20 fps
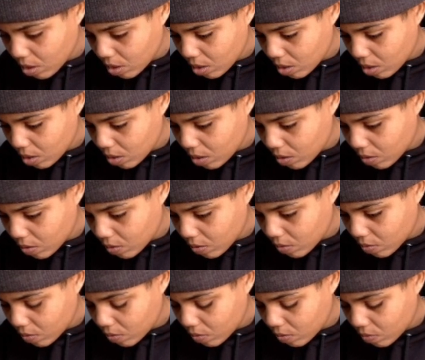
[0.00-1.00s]

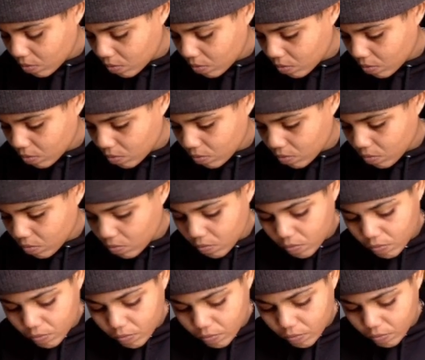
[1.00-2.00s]

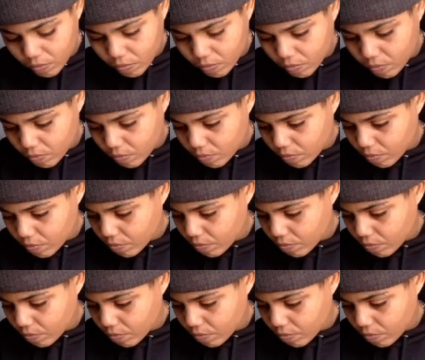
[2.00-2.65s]
Nothing is said.